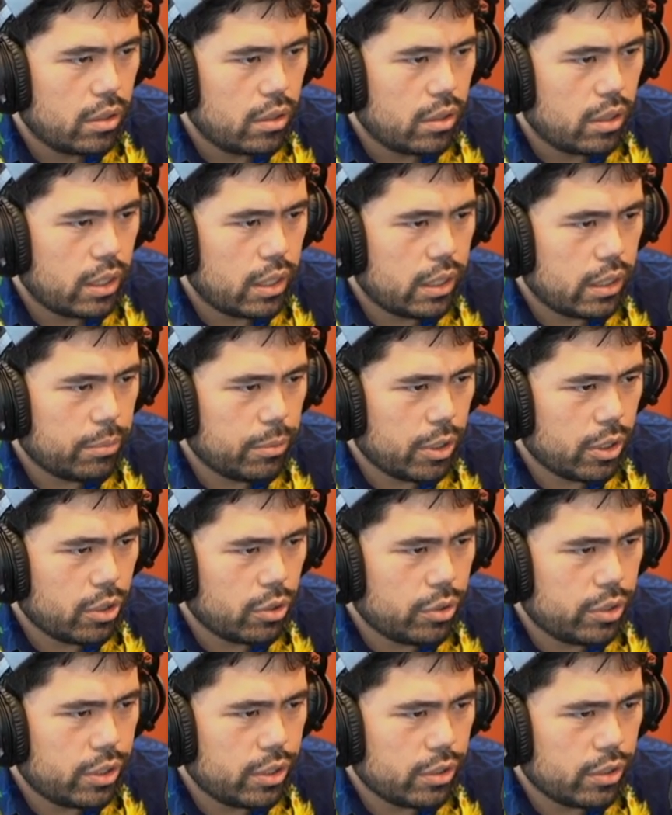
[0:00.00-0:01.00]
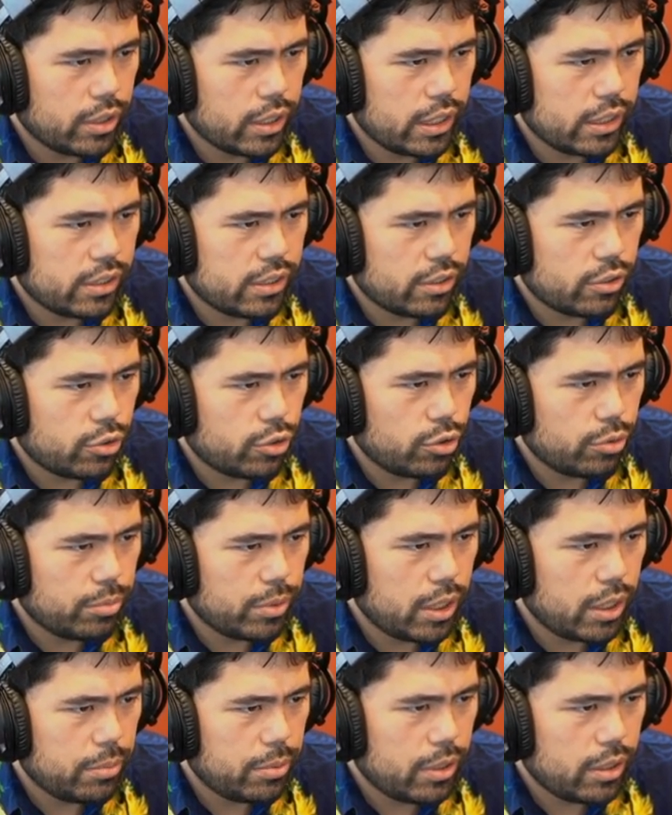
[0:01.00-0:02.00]
I think I'm gonna go here, knight c2
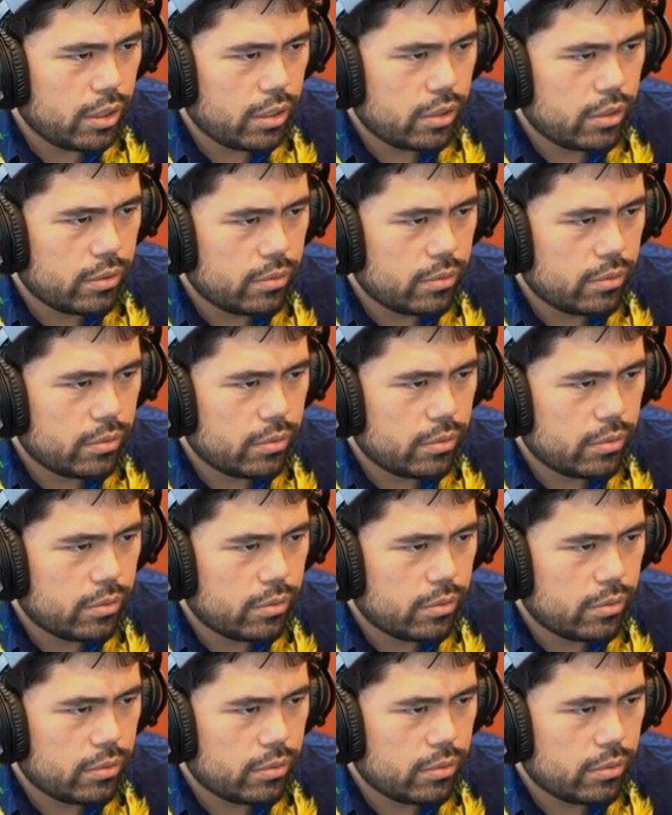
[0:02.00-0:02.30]
maybe.